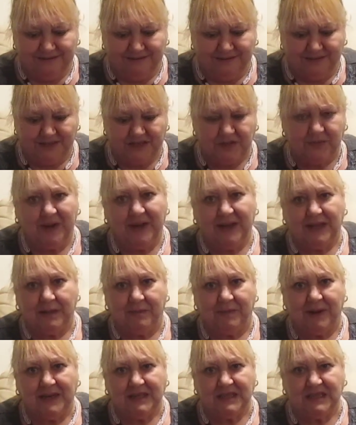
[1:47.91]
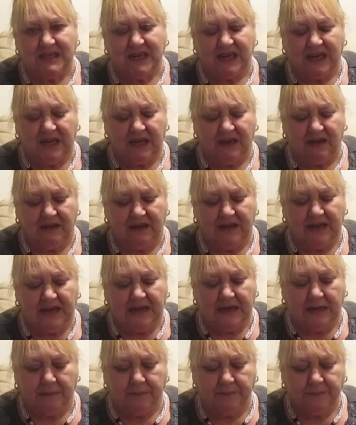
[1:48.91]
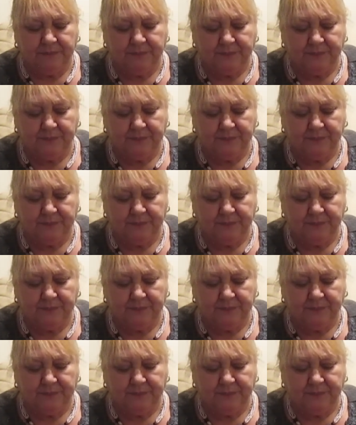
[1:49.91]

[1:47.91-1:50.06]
Well, they're sweet little bags until I can't get in them.